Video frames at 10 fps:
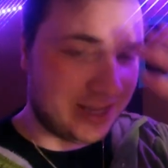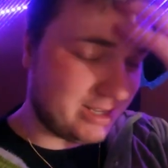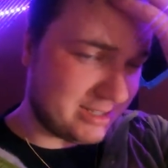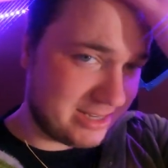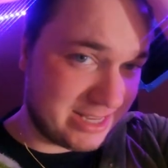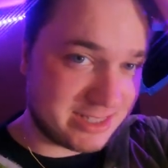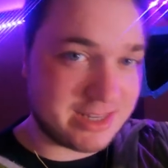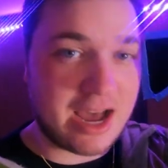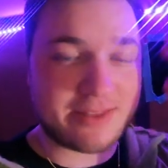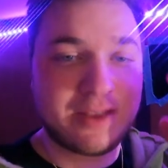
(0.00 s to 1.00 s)
he, he's
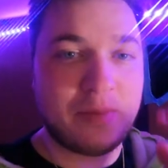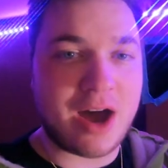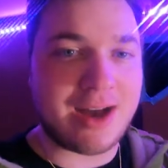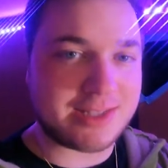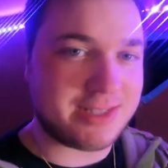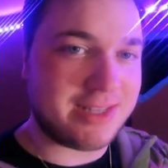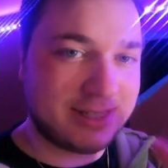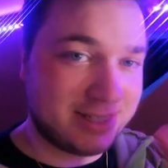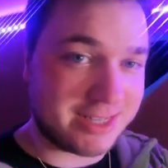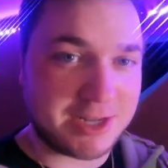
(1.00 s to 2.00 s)
not the boss, and
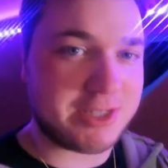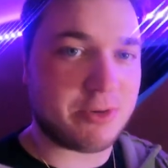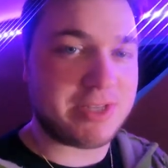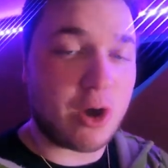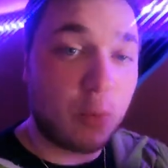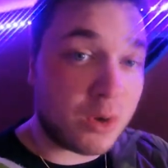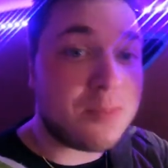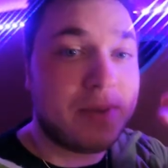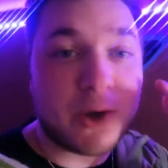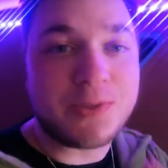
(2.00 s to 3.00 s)
this isn't his hotel. We
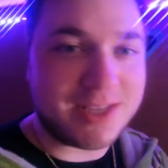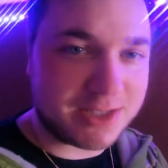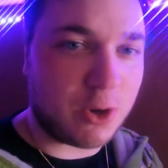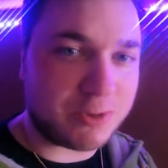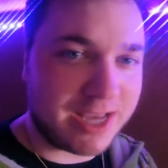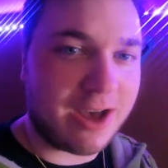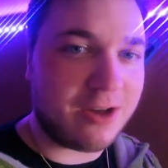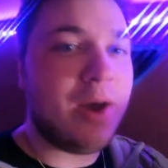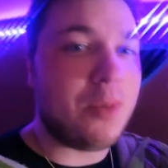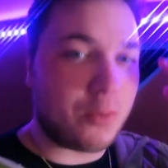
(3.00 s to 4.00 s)
built this
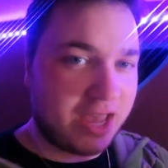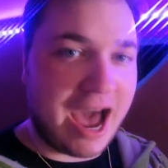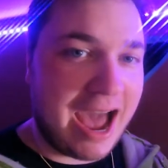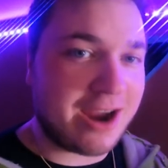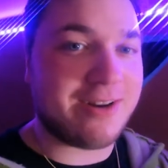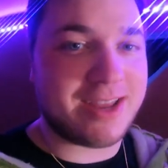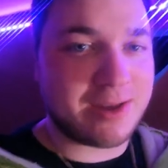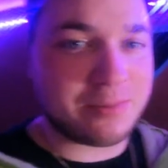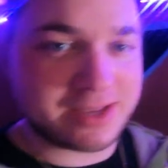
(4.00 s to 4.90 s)
hotel, but we hired him.